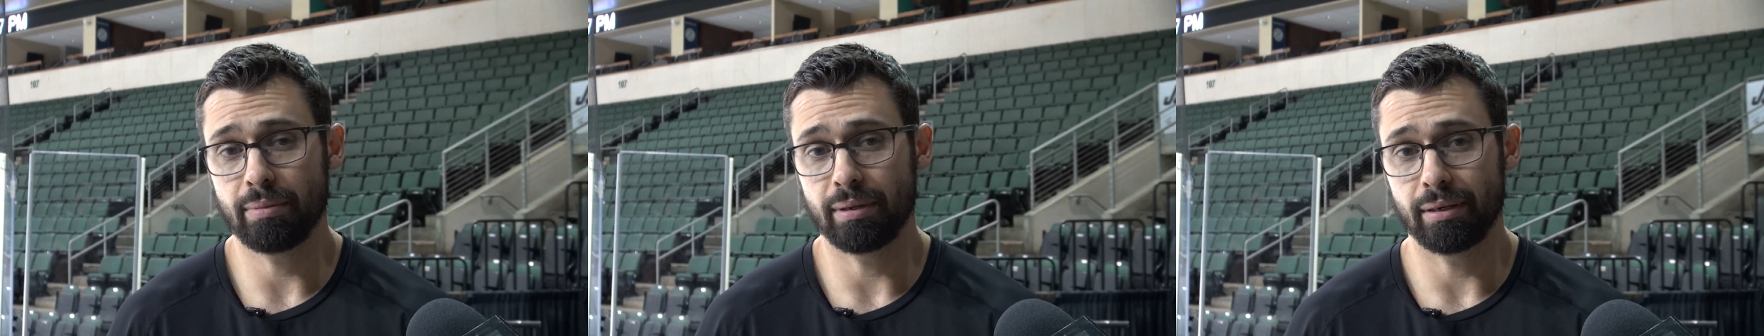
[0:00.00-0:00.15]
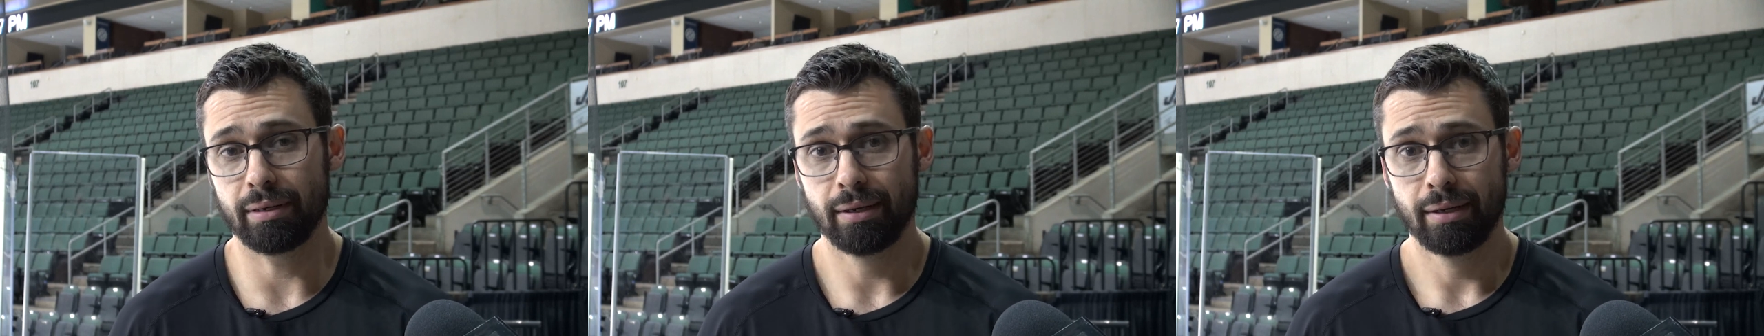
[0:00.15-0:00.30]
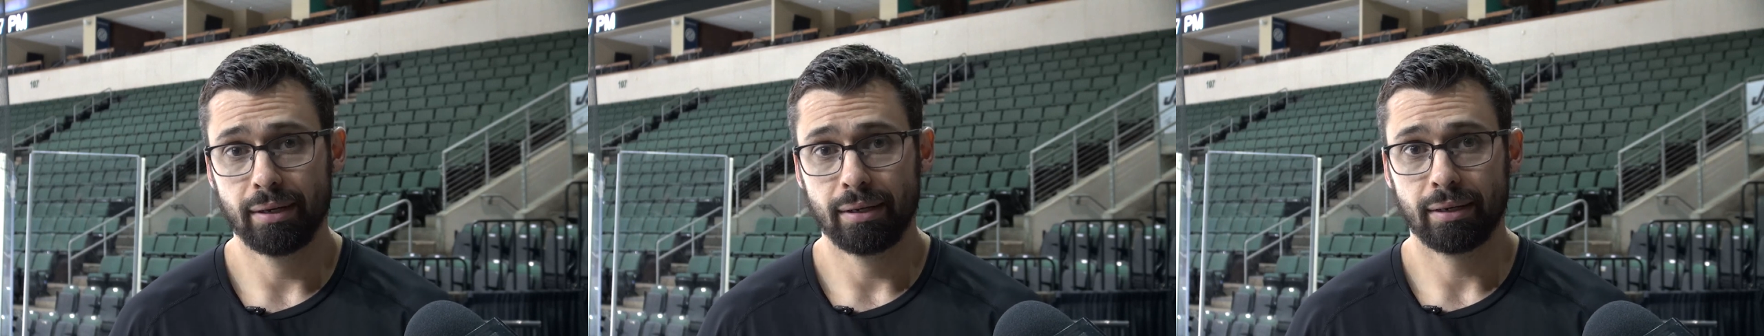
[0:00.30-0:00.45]

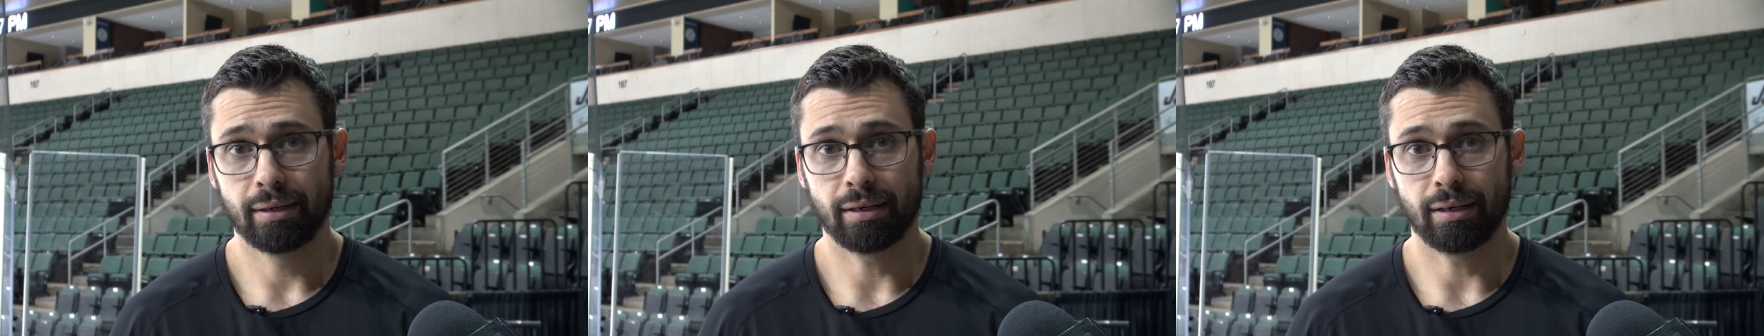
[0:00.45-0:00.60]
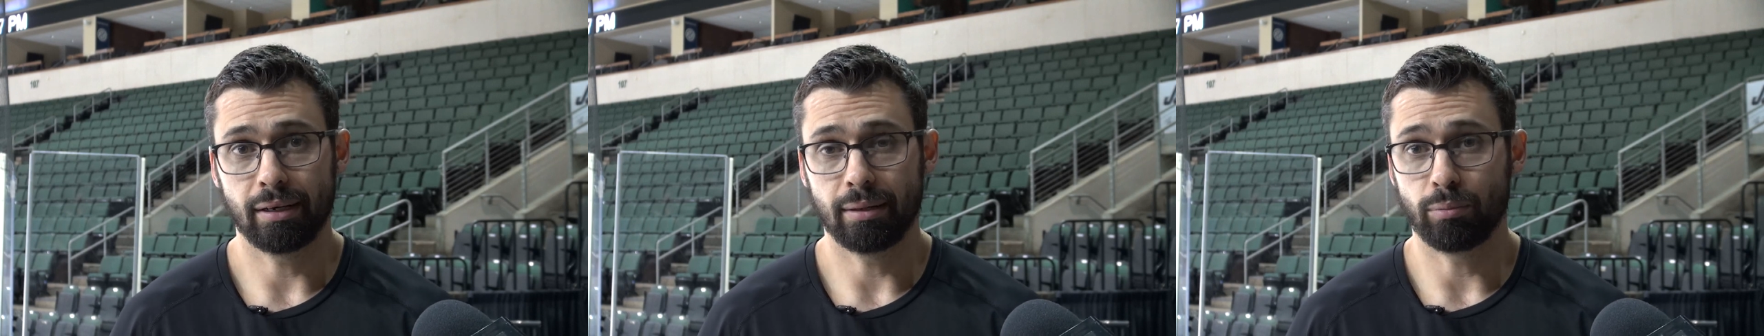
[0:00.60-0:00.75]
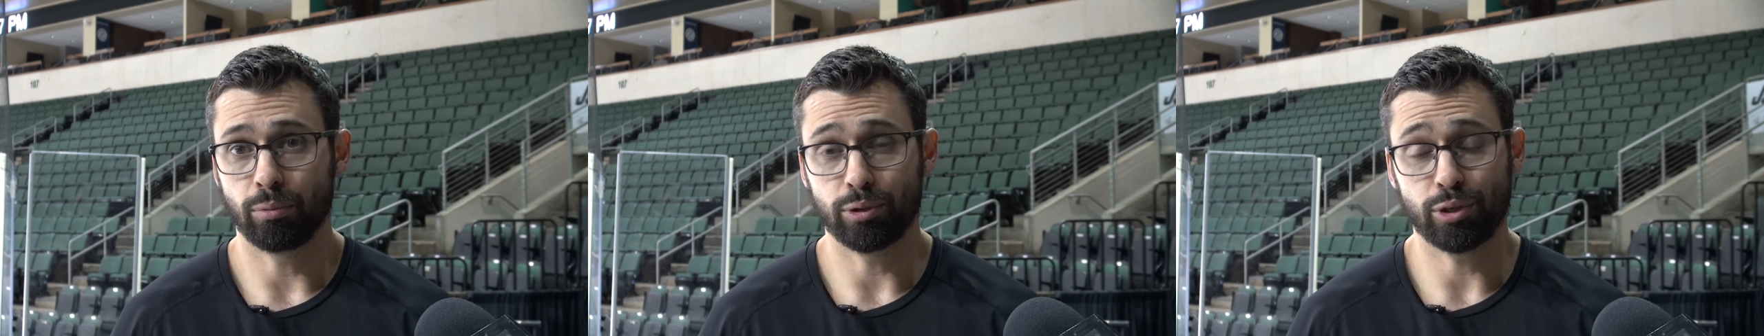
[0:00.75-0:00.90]
And
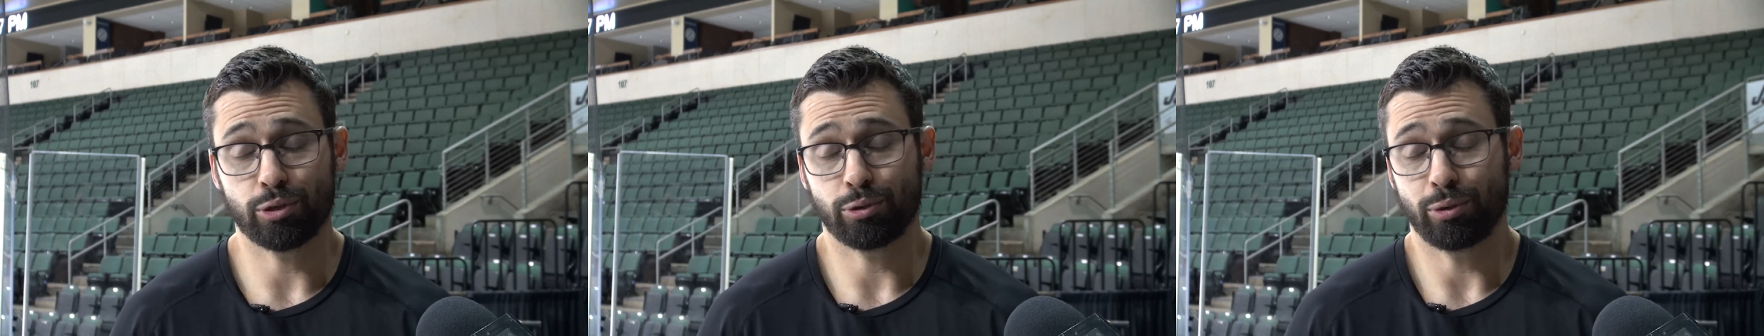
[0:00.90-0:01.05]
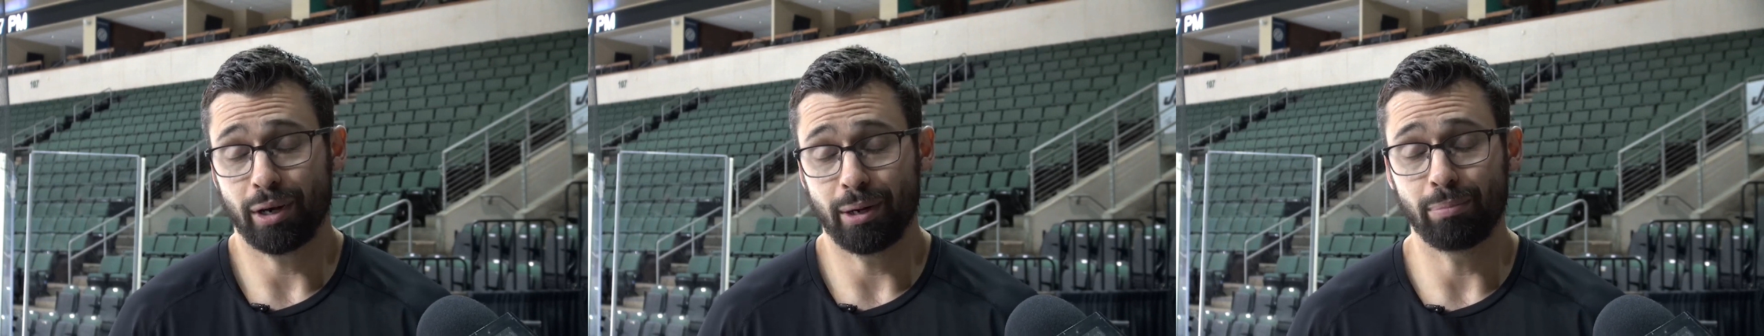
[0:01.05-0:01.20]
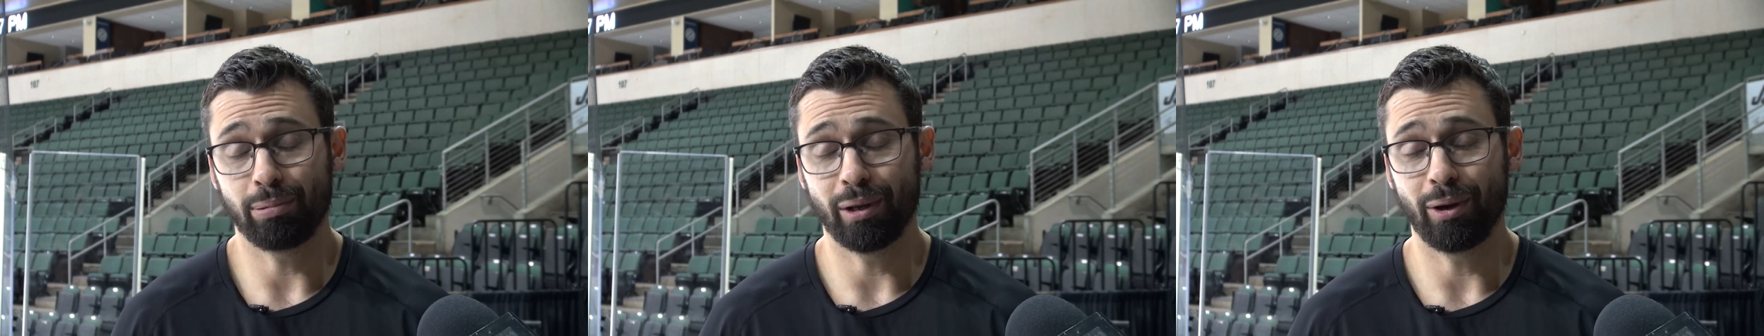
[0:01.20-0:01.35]
um, we're just
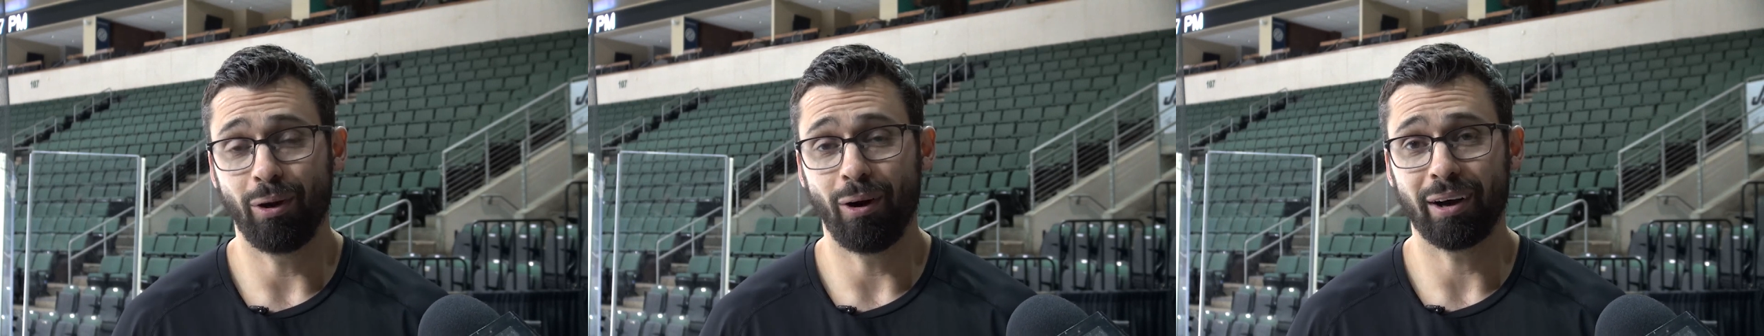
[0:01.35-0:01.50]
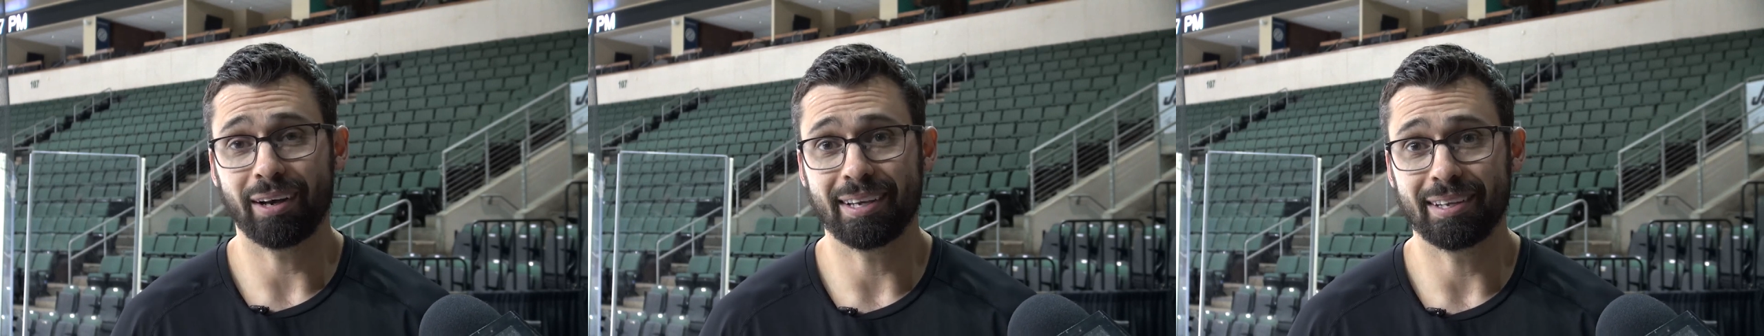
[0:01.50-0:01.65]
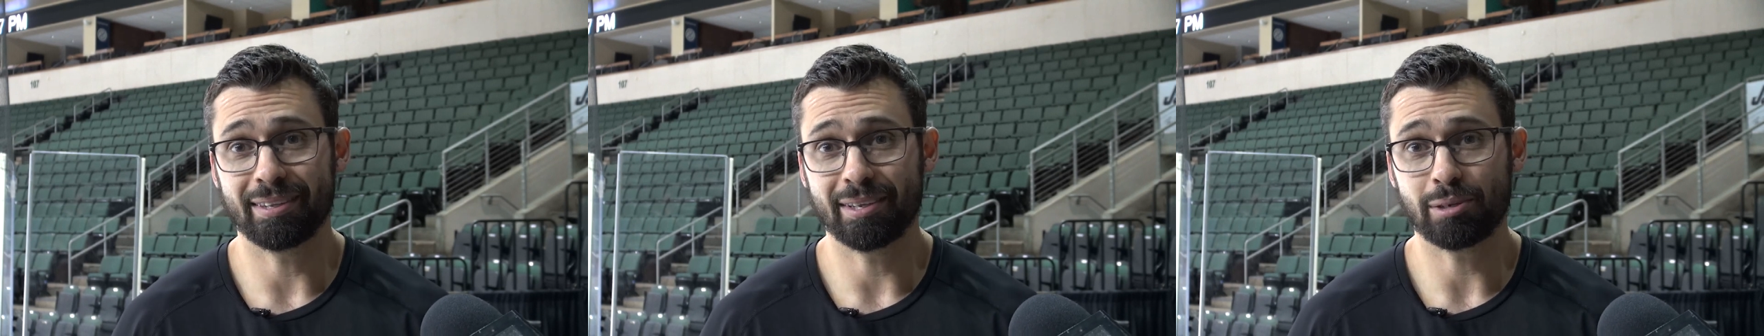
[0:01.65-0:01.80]
ready to play
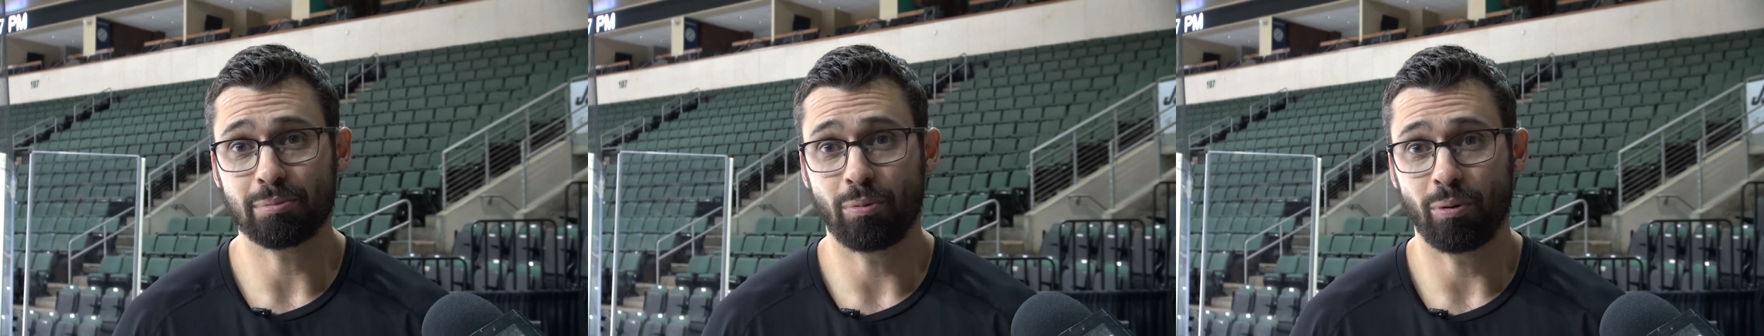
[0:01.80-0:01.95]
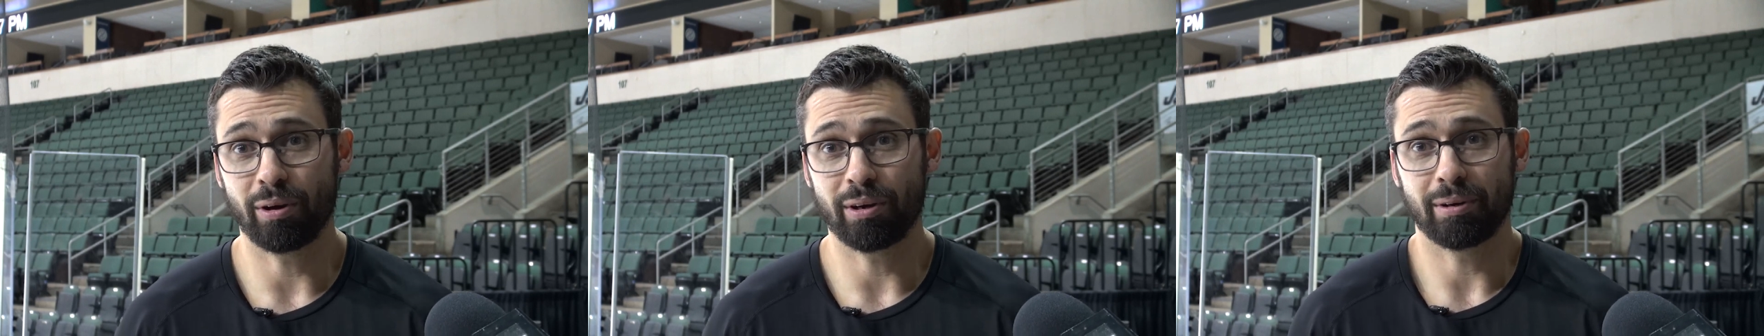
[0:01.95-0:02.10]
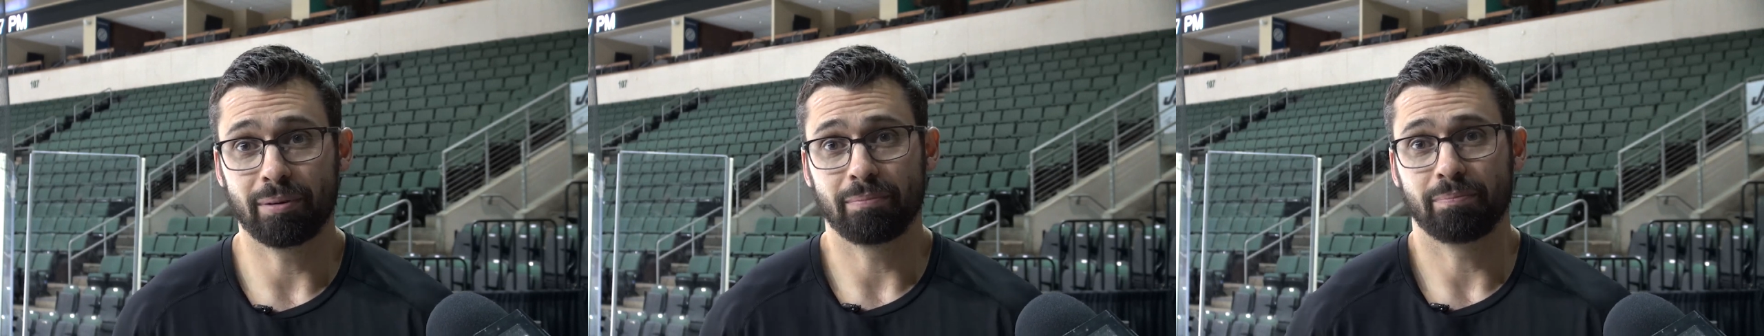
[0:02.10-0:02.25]
hockey at this
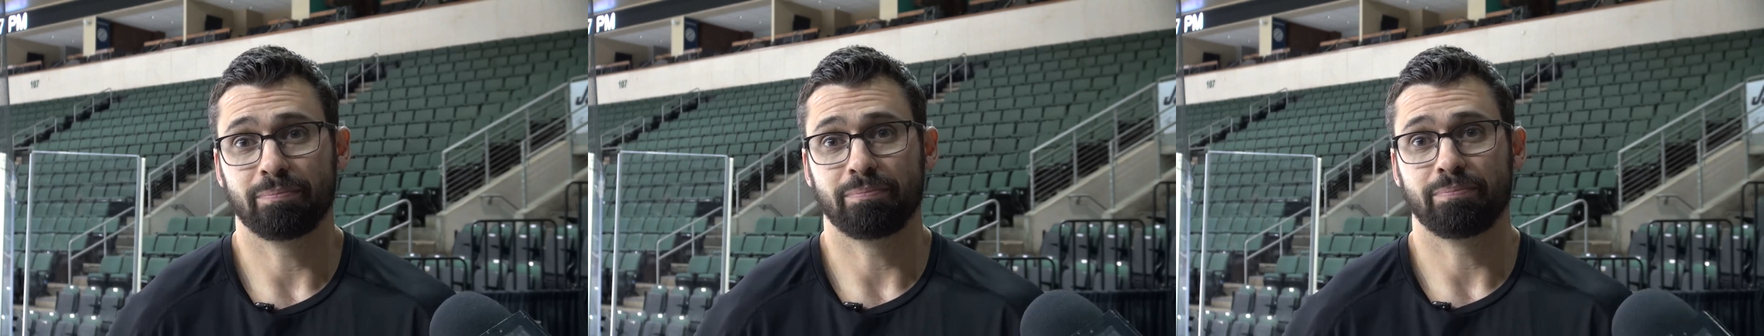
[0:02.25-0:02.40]
point.